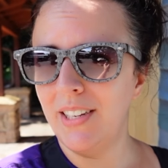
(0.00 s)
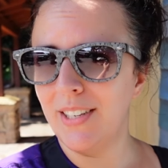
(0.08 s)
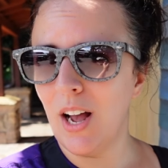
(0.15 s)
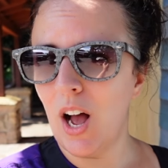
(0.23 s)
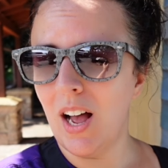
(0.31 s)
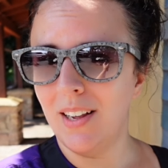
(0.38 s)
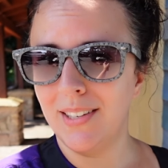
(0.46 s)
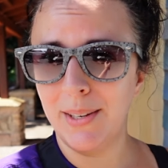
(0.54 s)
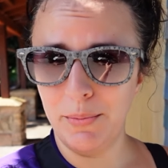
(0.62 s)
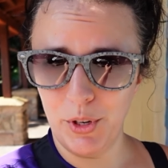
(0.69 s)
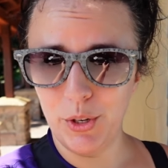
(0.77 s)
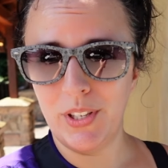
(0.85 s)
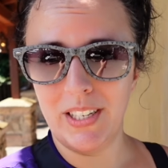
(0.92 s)
saw
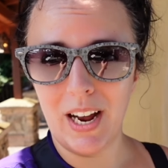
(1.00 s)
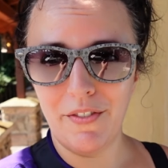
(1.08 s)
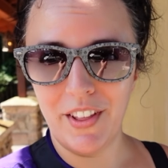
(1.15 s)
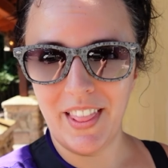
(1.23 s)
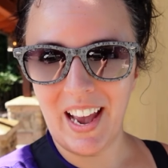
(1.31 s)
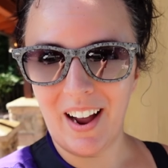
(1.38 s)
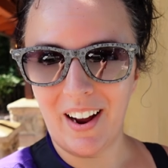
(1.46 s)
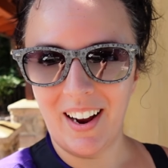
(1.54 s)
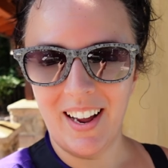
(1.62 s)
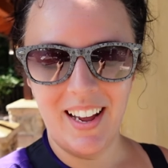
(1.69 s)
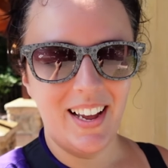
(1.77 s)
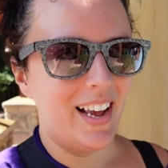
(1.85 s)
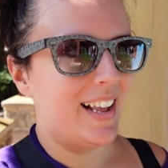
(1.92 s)
some new stuff in there.
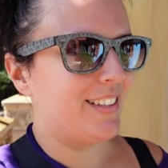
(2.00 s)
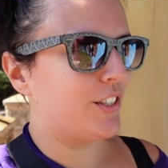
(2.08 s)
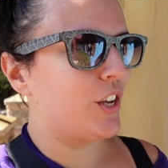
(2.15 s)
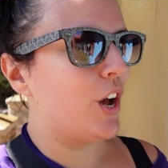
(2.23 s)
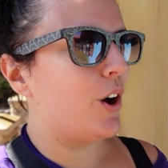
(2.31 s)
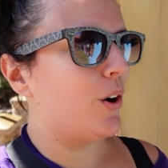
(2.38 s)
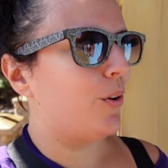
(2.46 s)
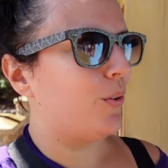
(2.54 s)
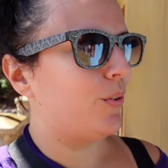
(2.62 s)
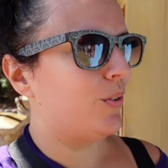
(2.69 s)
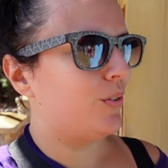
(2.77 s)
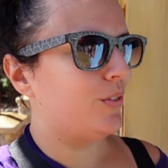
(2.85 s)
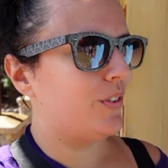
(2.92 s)
And
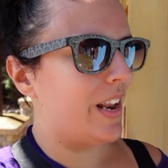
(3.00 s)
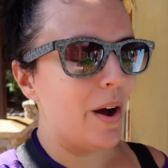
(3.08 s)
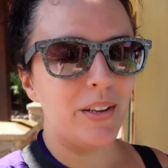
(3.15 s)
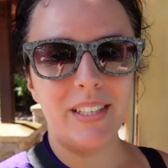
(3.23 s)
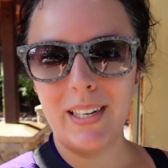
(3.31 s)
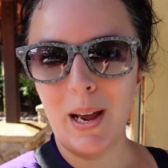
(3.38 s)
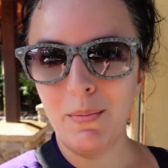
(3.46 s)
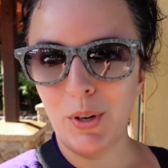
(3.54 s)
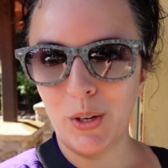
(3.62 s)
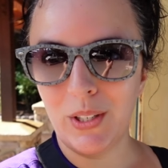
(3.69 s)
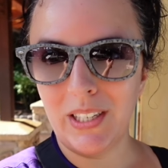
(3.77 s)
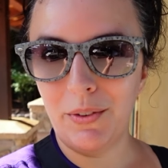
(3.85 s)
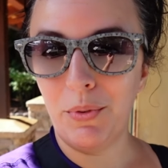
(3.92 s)
so now it's time to go
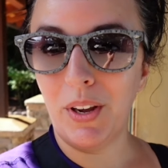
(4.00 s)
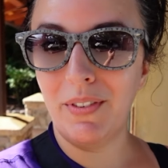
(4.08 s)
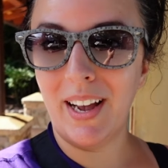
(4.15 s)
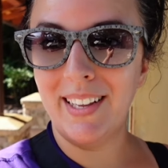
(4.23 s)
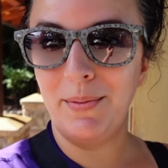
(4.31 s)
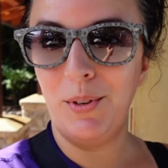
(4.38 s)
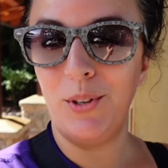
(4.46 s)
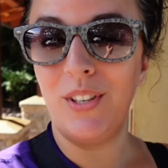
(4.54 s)
see if we can find some new